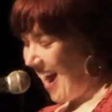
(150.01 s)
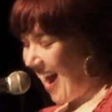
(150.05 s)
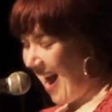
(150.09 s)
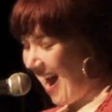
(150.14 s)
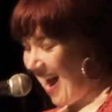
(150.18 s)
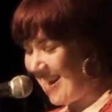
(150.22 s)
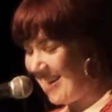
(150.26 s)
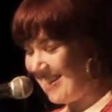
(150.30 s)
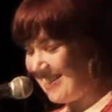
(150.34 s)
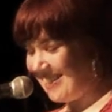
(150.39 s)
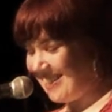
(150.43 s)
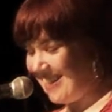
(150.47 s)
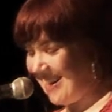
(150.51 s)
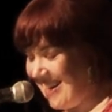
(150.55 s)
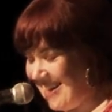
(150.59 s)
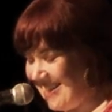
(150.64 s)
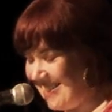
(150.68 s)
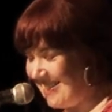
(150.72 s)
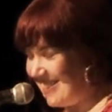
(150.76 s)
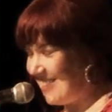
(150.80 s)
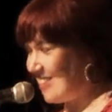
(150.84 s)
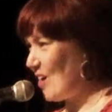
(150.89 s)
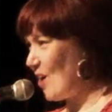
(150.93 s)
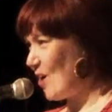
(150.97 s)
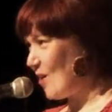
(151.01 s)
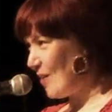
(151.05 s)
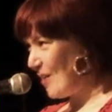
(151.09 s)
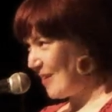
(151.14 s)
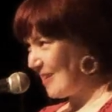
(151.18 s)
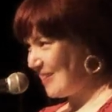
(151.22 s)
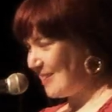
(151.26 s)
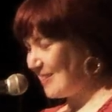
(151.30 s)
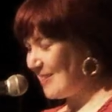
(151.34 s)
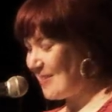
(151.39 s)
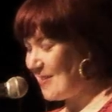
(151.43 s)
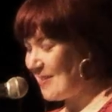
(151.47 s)
and
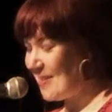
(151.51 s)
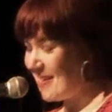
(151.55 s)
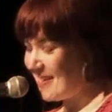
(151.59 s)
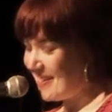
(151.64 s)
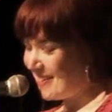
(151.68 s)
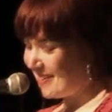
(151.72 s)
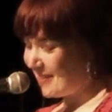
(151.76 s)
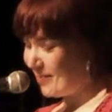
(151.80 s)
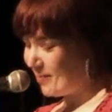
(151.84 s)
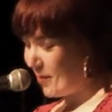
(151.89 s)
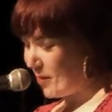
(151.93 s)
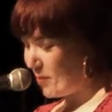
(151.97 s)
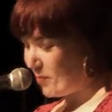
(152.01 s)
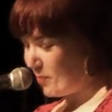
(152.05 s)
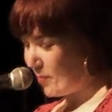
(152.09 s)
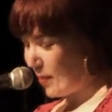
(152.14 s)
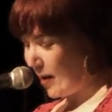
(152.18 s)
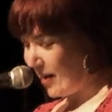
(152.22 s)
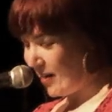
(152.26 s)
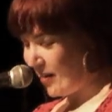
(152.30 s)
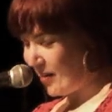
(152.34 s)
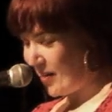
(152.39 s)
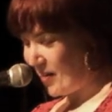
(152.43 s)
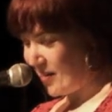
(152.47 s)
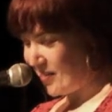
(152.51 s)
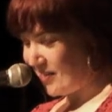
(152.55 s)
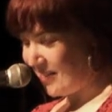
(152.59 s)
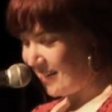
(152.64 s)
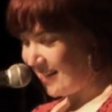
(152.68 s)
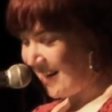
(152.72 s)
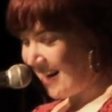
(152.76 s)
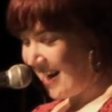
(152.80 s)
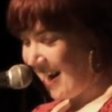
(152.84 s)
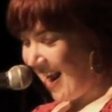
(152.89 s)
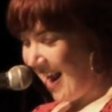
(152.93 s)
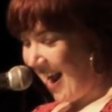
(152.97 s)
sorry, sorry, just my
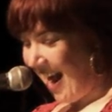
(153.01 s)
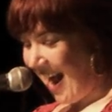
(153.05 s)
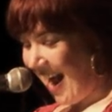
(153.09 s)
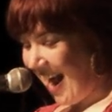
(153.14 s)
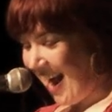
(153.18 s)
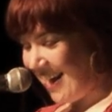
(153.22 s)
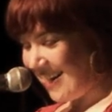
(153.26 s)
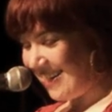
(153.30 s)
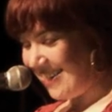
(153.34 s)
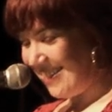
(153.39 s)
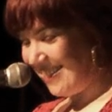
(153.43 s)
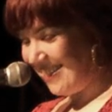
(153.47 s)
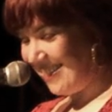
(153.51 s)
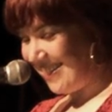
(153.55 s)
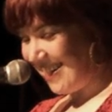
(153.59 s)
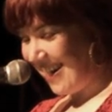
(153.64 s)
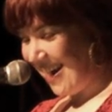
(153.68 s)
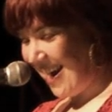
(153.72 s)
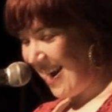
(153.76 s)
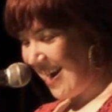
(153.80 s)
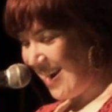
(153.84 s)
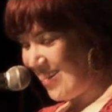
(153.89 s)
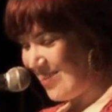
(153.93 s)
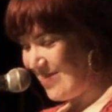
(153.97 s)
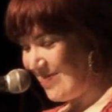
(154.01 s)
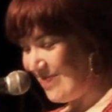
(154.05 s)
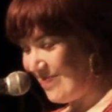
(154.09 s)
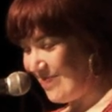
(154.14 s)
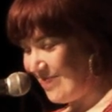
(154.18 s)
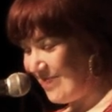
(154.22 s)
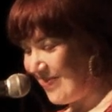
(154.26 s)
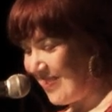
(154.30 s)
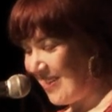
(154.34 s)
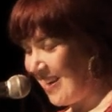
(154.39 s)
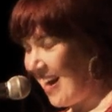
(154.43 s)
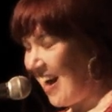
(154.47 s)
background. And
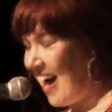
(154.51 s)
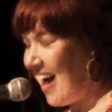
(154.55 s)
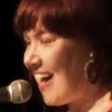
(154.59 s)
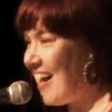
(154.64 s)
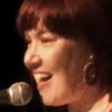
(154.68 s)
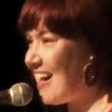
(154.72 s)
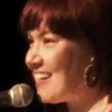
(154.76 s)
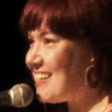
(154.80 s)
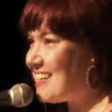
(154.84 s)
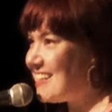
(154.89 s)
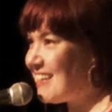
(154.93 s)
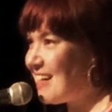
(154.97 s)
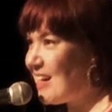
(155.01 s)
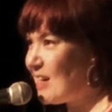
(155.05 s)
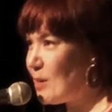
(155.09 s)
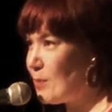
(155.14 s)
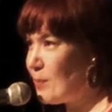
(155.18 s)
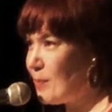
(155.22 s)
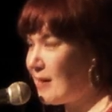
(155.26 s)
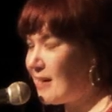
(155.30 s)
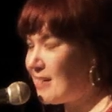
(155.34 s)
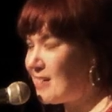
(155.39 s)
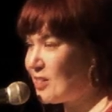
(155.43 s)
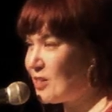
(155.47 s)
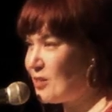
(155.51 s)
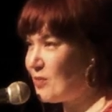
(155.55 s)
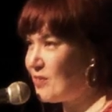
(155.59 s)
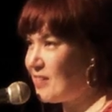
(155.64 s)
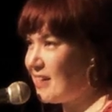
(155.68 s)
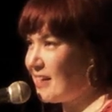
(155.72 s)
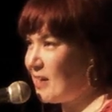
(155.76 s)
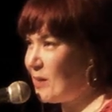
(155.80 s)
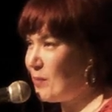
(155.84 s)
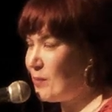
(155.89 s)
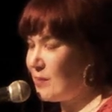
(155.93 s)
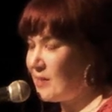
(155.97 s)
um, I actually had the pleasure of
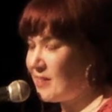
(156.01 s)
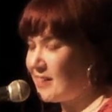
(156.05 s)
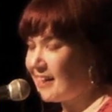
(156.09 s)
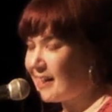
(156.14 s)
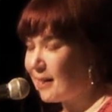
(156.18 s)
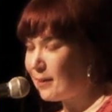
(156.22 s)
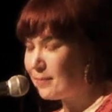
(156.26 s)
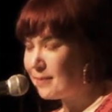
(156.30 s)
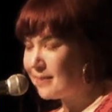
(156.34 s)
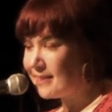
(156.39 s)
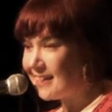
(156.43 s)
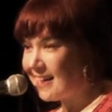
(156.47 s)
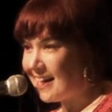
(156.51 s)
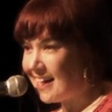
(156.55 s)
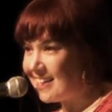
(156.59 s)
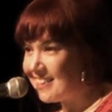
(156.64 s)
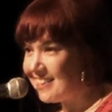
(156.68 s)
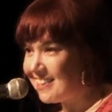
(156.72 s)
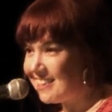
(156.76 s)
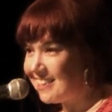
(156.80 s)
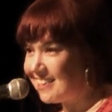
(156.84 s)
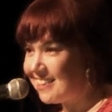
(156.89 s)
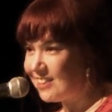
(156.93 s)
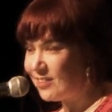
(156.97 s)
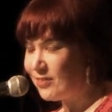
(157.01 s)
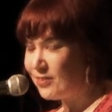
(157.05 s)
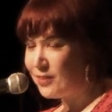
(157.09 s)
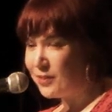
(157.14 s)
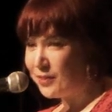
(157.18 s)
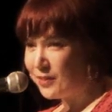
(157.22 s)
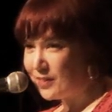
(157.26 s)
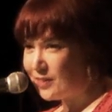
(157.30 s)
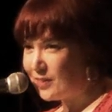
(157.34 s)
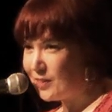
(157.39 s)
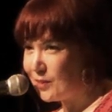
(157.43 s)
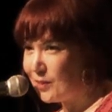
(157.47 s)
taking one of Kim's classes a few
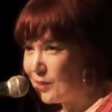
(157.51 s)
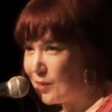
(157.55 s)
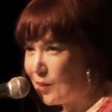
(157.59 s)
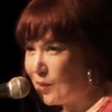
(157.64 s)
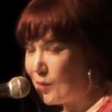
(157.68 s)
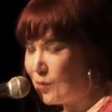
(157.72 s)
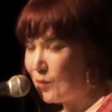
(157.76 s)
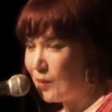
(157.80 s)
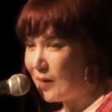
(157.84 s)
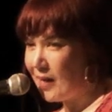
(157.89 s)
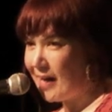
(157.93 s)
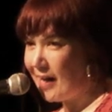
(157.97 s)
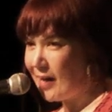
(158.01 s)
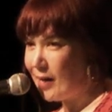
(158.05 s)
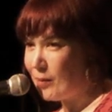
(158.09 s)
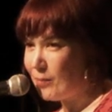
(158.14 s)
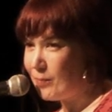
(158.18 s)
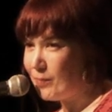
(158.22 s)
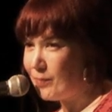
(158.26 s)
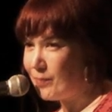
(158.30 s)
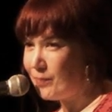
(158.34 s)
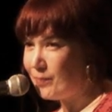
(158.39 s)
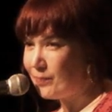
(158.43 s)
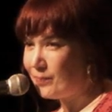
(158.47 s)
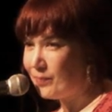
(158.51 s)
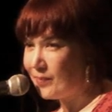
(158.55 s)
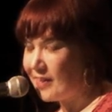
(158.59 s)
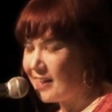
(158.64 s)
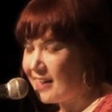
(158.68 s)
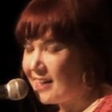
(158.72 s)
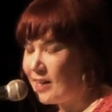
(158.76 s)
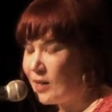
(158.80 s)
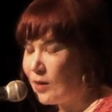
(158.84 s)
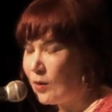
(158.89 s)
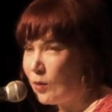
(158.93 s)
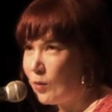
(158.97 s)
years ago, um,
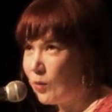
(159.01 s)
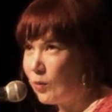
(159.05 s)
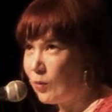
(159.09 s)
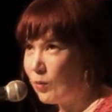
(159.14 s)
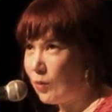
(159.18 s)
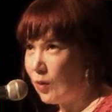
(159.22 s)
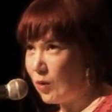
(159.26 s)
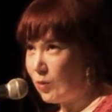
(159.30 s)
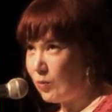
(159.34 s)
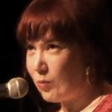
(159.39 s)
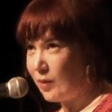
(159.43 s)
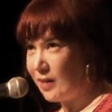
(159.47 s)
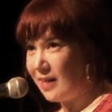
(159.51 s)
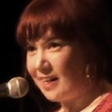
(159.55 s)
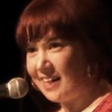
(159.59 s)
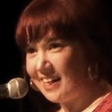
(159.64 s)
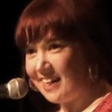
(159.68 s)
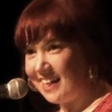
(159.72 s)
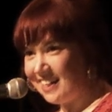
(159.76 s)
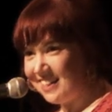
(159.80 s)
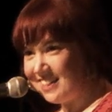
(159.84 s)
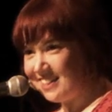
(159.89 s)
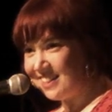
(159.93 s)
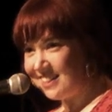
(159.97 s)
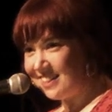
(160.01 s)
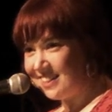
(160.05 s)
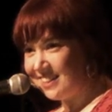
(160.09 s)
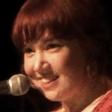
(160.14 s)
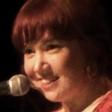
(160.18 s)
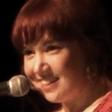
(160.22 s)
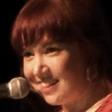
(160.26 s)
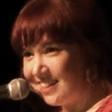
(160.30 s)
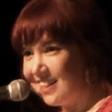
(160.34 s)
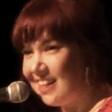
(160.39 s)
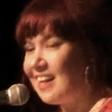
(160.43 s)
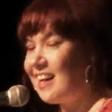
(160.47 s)
What Work Is,
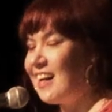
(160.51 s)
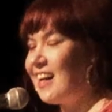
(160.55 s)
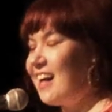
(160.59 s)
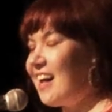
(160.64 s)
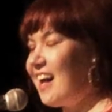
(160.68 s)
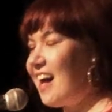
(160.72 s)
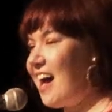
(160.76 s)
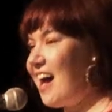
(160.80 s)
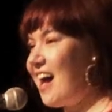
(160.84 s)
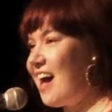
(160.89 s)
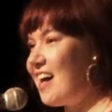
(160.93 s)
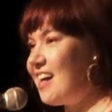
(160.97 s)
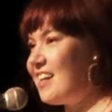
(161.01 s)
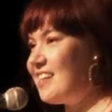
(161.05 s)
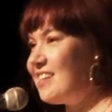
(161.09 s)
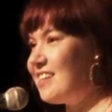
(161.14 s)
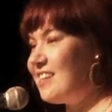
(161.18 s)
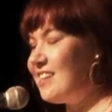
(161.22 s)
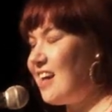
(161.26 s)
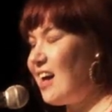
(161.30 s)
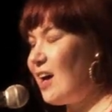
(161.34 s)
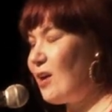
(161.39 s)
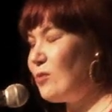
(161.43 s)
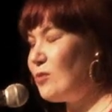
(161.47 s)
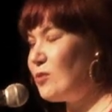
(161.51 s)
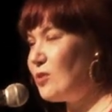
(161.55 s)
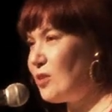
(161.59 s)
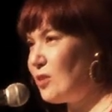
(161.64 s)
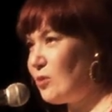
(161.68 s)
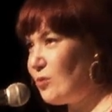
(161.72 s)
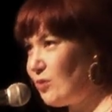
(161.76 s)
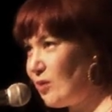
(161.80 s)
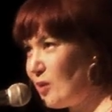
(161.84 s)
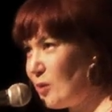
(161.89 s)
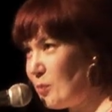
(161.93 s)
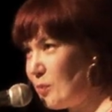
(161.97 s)
and after the
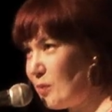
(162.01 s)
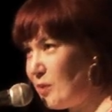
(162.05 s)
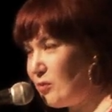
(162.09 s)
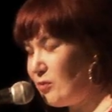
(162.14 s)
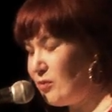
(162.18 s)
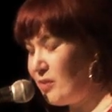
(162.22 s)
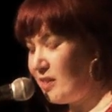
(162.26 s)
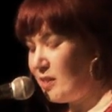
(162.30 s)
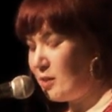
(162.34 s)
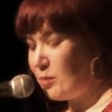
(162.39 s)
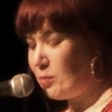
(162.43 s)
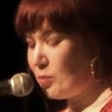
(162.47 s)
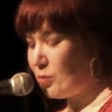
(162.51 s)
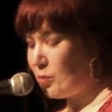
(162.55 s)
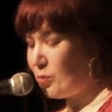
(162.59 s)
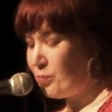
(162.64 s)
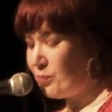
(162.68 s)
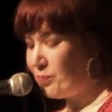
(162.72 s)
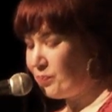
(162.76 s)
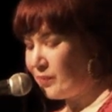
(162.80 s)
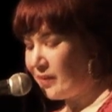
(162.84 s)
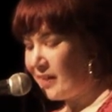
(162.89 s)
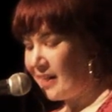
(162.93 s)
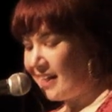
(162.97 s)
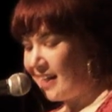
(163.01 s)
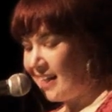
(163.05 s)
Philip Levine poem.